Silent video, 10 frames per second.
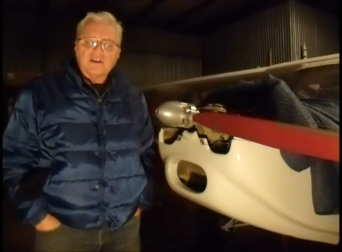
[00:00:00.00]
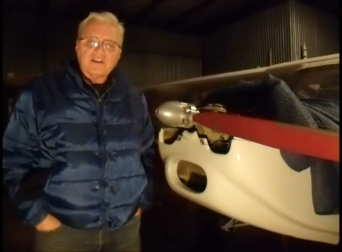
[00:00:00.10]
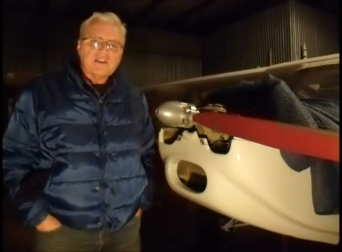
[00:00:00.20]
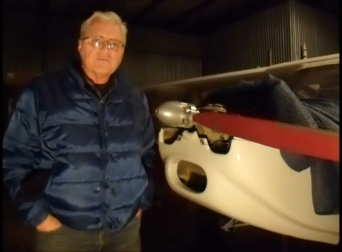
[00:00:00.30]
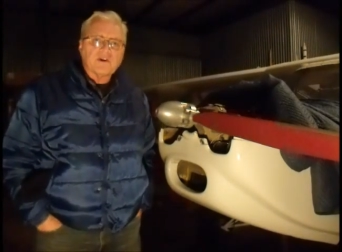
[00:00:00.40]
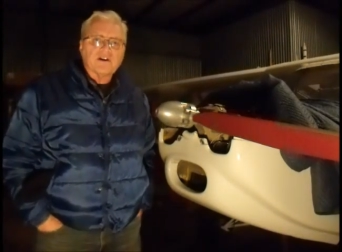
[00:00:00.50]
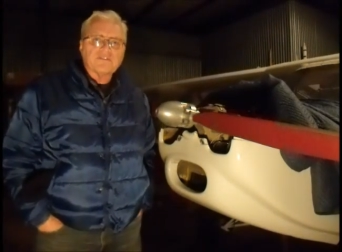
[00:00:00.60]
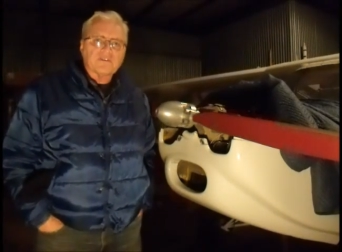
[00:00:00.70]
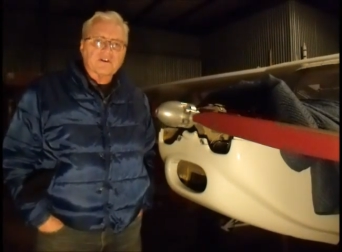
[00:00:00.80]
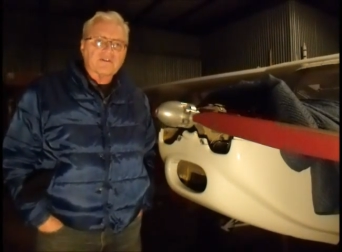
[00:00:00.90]
heat
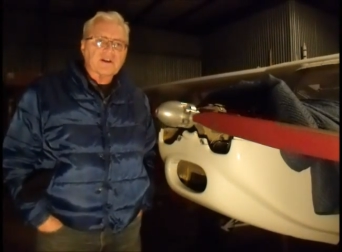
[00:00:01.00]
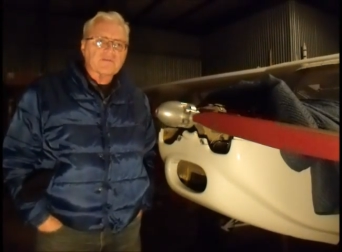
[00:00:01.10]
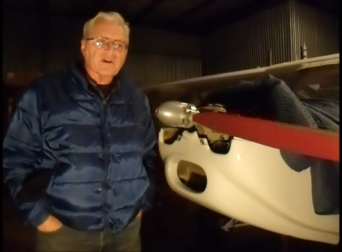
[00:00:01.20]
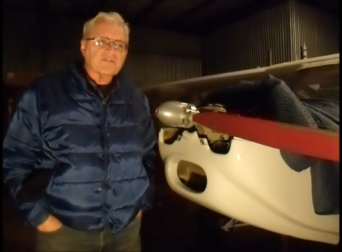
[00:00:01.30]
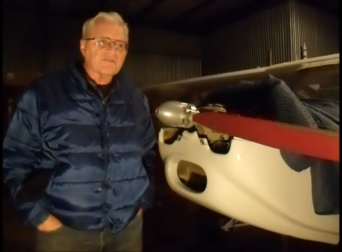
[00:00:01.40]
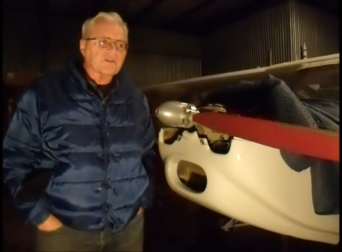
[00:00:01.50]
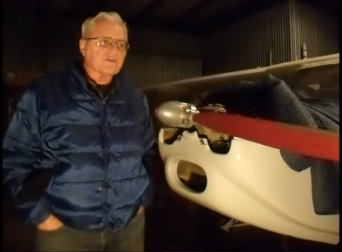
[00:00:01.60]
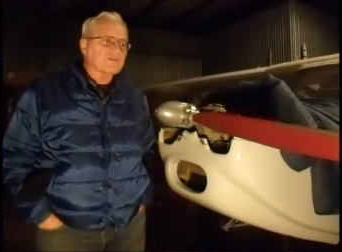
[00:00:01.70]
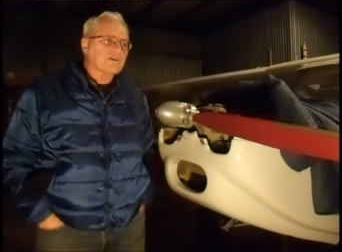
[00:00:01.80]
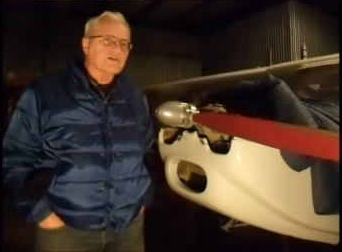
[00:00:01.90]
muff around the
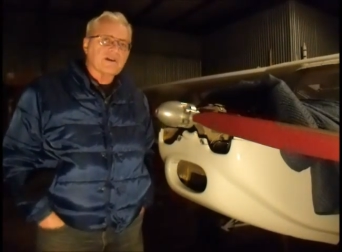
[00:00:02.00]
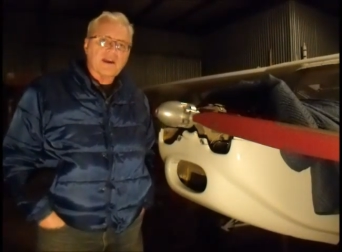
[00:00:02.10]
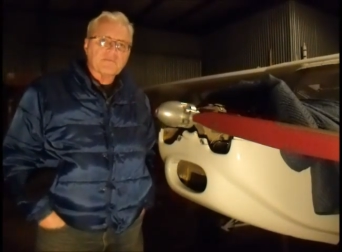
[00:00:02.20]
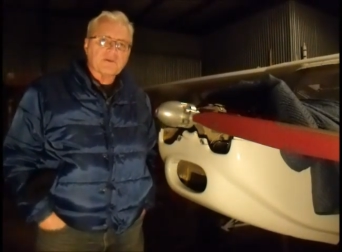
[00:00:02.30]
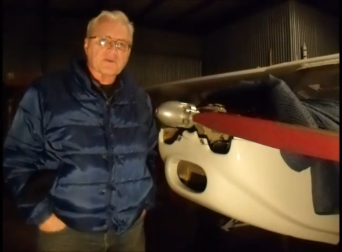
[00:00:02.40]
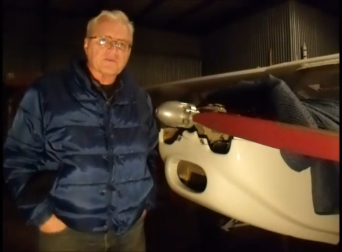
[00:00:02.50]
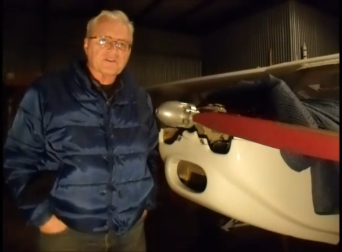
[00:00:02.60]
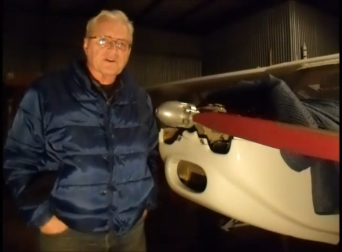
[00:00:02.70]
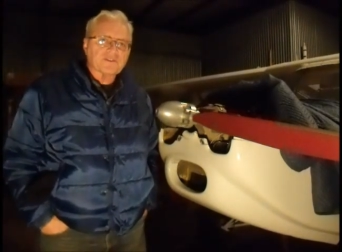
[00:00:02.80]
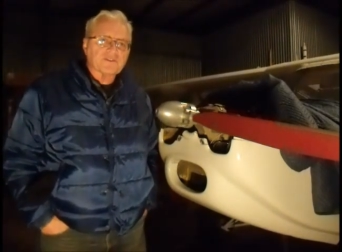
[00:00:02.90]
muffler, and they're happy with the
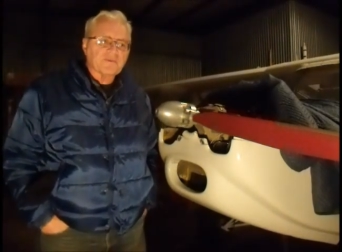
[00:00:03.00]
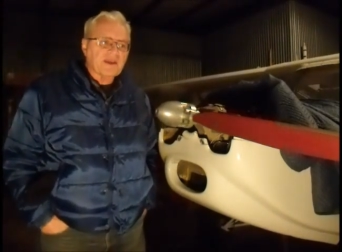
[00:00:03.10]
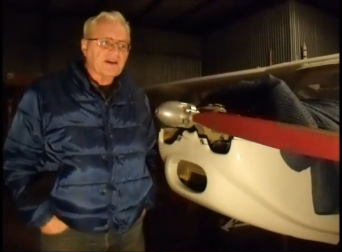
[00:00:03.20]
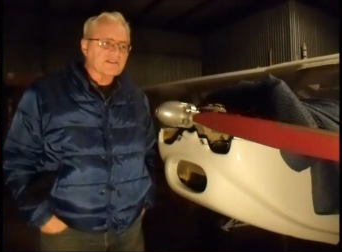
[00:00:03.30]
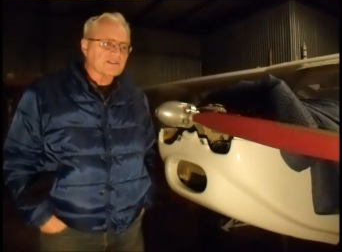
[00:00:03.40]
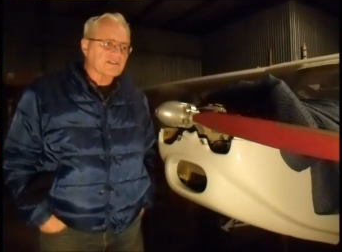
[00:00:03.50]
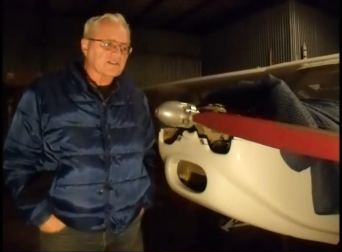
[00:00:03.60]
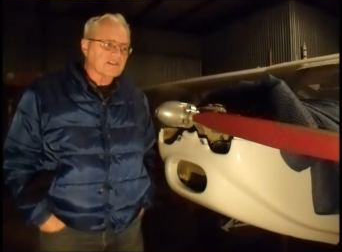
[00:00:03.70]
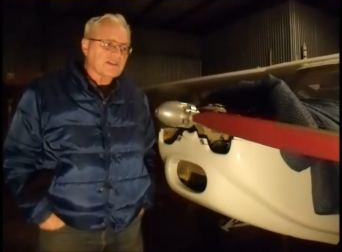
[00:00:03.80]
results from that. And